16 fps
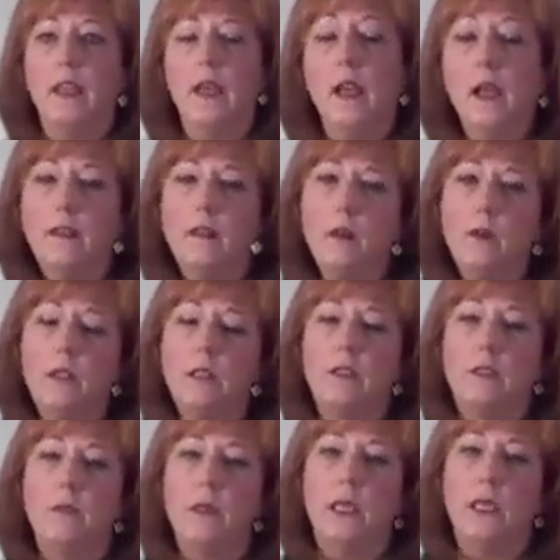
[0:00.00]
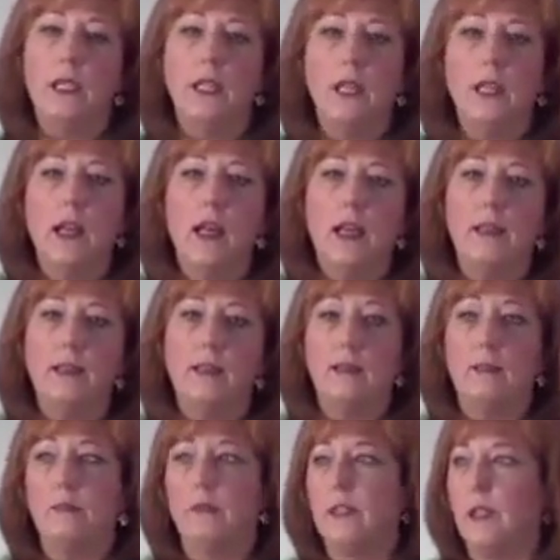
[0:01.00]
The other question we get a lot
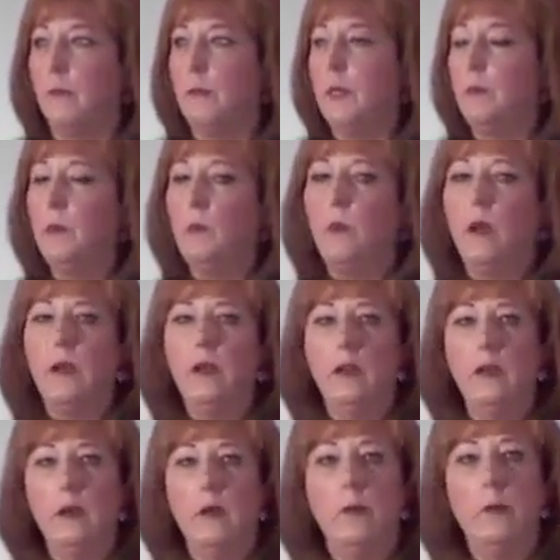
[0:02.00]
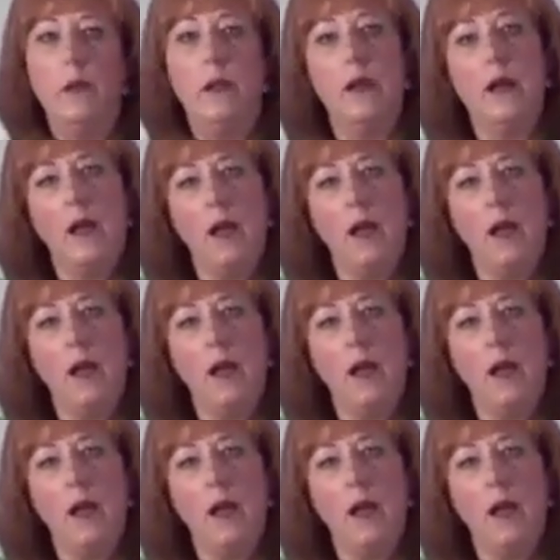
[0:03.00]
is some people write in and go, well,